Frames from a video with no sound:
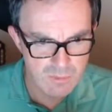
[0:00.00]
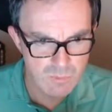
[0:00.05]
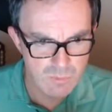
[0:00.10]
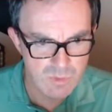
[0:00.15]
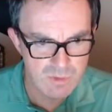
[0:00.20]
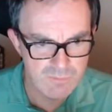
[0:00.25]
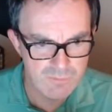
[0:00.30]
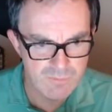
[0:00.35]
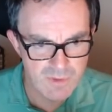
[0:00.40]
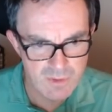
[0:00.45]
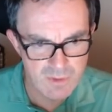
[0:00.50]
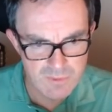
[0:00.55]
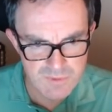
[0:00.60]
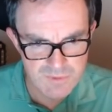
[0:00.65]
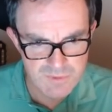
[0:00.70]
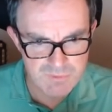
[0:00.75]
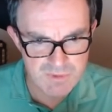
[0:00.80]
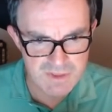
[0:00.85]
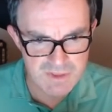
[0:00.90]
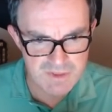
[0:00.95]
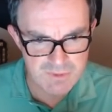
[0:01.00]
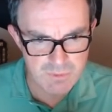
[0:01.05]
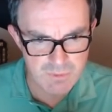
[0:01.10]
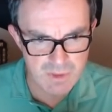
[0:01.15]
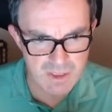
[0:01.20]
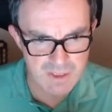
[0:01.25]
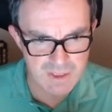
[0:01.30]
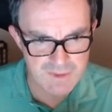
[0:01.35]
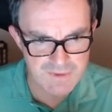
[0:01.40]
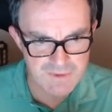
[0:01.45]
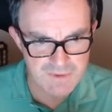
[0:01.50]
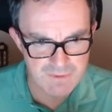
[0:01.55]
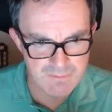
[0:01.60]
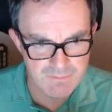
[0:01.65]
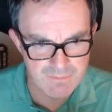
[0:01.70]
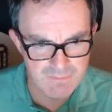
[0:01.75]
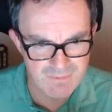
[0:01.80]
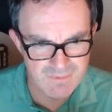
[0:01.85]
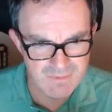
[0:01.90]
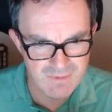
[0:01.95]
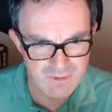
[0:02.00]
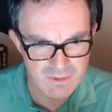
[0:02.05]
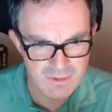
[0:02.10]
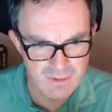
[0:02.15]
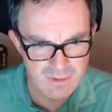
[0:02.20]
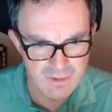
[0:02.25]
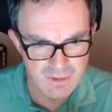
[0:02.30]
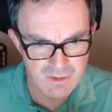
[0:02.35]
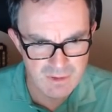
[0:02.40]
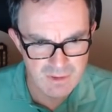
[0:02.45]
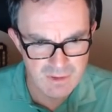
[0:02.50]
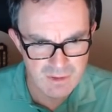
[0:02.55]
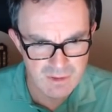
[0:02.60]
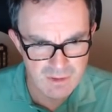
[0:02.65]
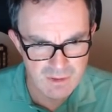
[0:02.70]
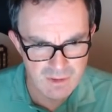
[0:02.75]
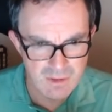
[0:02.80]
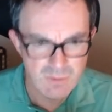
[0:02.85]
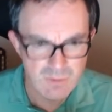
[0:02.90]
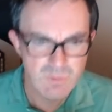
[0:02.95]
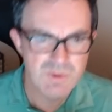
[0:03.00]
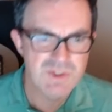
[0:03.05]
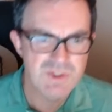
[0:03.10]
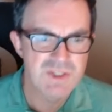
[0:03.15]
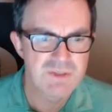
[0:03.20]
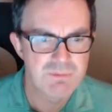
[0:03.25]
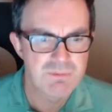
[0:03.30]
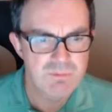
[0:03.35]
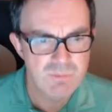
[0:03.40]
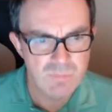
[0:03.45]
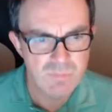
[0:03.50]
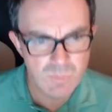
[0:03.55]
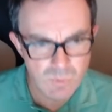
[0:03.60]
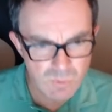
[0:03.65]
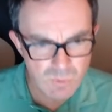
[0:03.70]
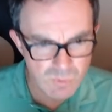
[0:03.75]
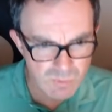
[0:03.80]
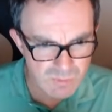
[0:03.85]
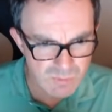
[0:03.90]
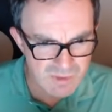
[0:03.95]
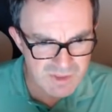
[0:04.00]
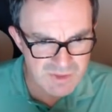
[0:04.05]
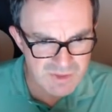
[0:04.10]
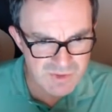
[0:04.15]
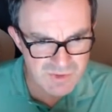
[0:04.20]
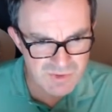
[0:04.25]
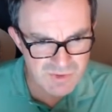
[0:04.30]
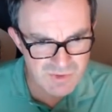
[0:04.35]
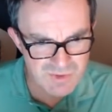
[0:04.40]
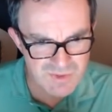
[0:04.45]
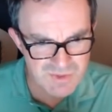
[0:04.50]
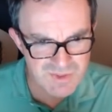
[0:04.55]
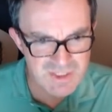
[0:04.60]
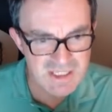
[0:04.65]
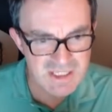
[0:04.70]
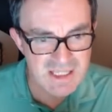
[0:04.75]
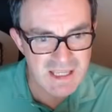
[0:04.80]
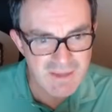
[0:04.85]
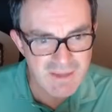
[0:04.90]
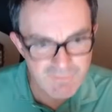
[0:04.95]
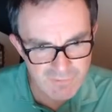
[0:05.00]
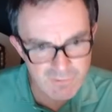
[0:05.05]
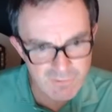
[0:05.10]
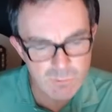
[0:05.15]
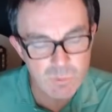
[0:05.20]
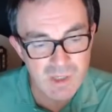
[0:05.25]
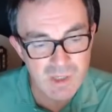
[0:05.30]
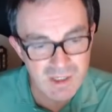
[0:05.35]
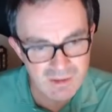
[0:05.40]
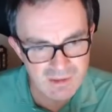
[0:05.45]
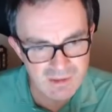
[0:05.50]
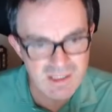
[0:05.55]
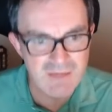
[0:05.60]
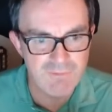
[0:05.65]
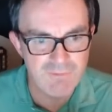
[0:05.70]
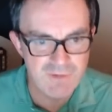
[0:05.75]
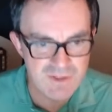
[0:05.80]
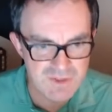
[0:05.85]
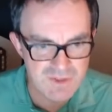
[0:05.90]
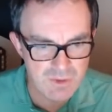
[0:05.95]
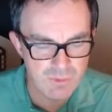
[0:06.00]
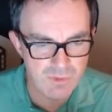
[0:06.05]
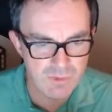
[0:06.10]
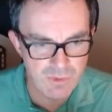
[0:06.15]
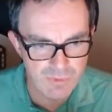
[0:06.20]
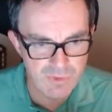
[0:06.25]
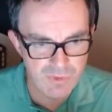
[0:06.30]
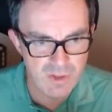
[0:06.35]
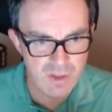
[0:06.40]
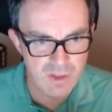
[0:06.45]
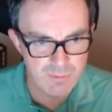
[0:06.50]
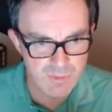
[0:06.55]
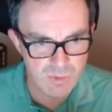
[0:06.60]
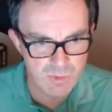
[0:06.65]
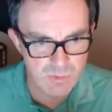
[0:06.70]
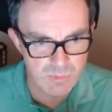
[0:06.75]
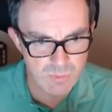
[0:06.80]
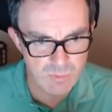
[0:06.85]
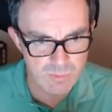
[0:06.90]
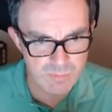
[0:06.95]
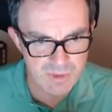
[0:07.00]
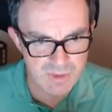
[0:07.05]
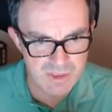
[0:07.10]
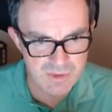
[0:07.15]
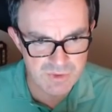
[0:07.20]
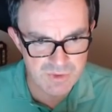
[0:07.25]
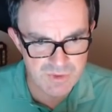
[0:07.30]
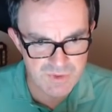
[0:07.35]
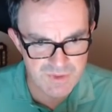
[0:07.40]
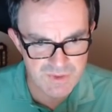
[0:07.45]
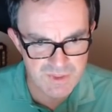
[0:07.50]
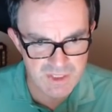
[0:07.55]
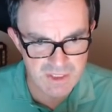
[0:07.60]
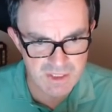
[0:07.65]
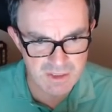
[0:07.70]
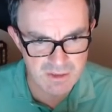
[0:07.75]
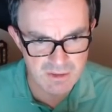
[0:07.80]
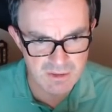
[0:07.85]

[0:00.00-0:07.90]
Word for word: one of those three squares, which is more interesting if, well, if it's on the thermo it would be interesting.